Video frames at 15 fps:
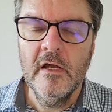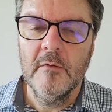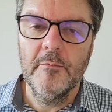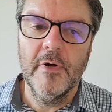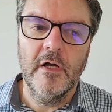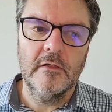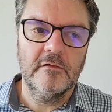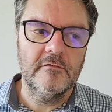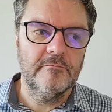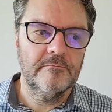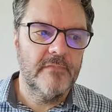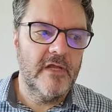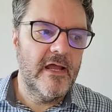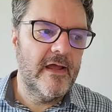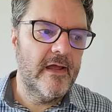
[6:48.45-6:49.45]
But
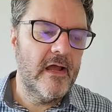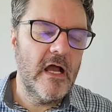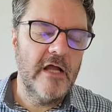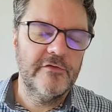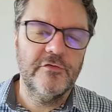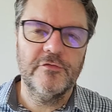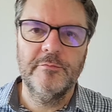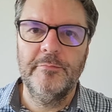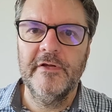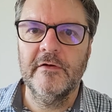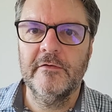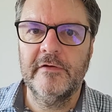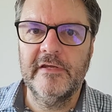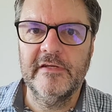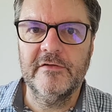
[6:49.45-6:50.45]
I just build
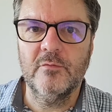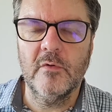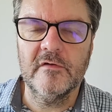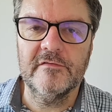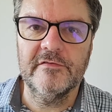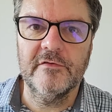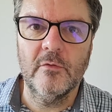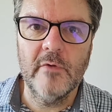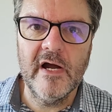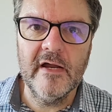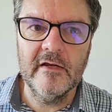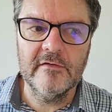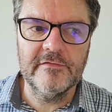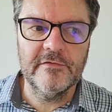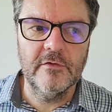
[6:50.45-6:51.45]
a kit once in a
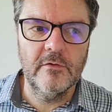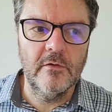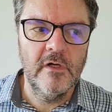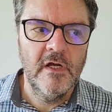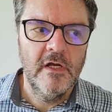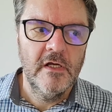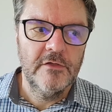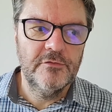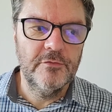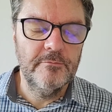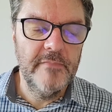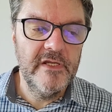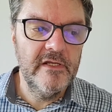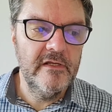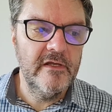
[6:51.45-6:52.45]
while, so to
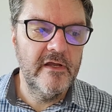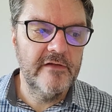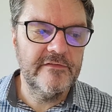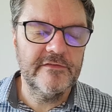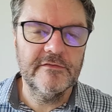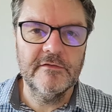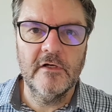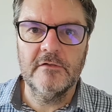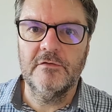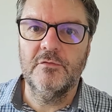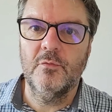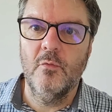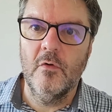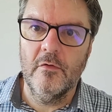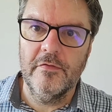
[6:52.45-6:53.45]
me it's not
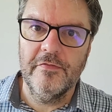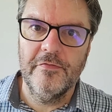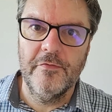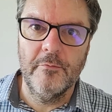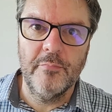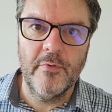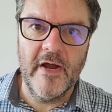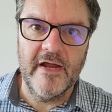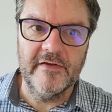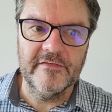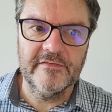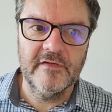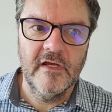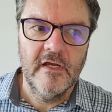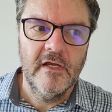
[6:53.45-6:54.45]
worth the
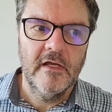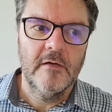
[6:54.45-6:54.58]
price.